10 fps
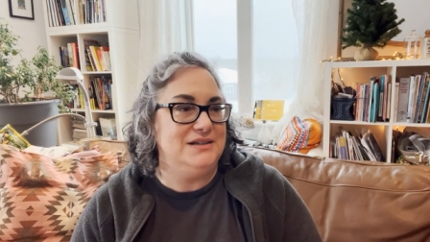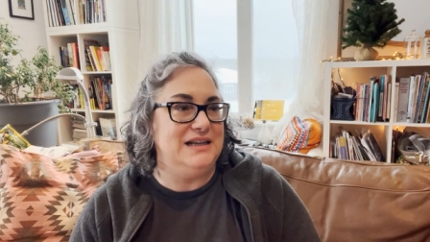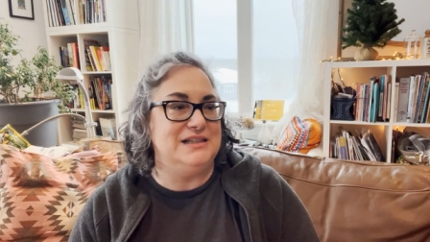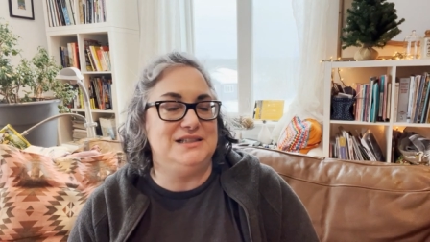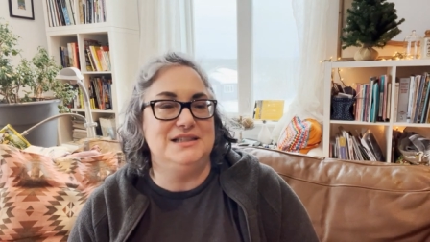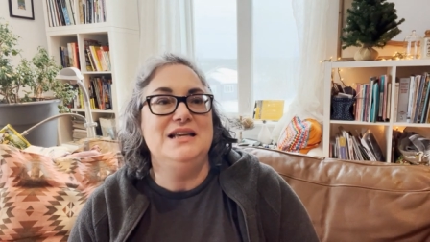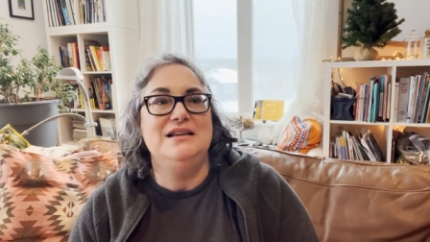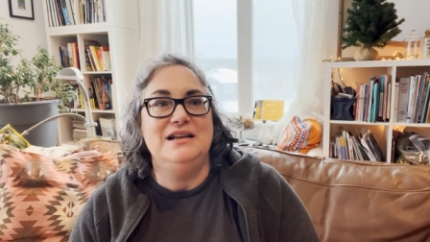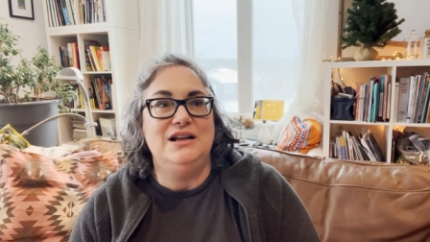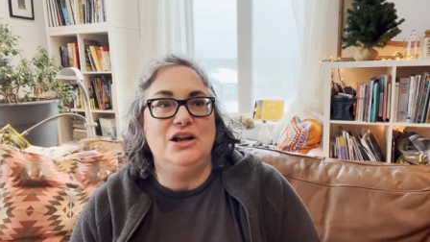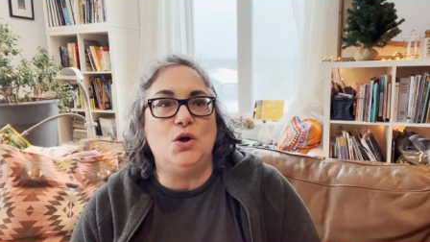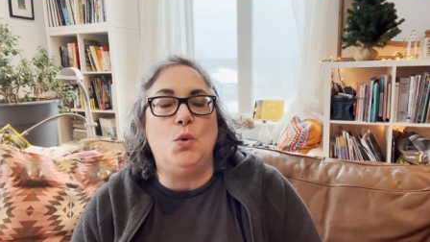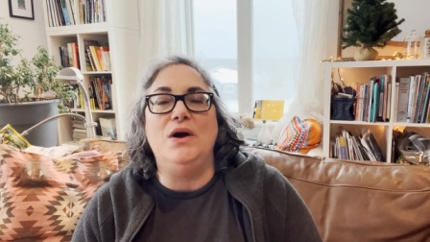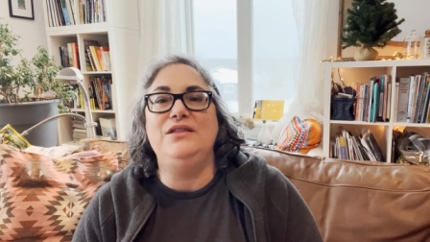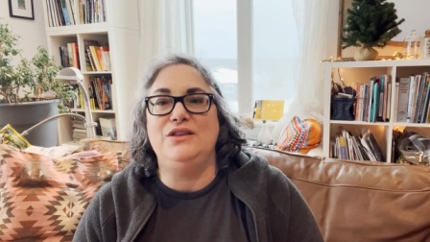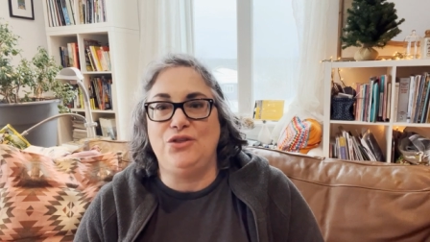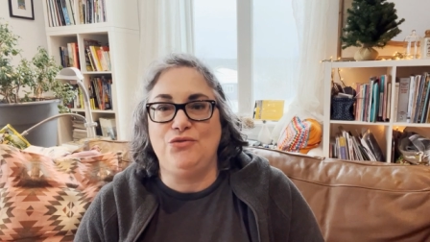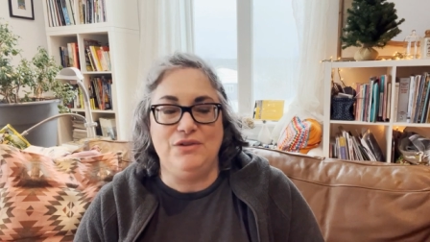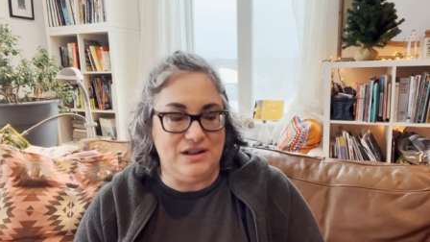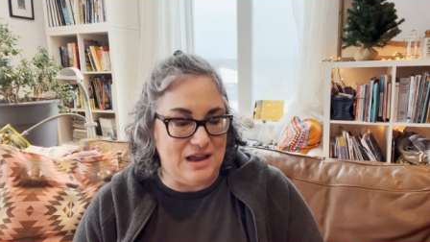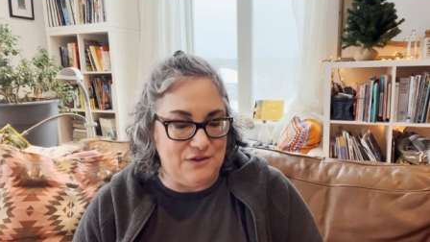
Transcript: It is quite the thrill.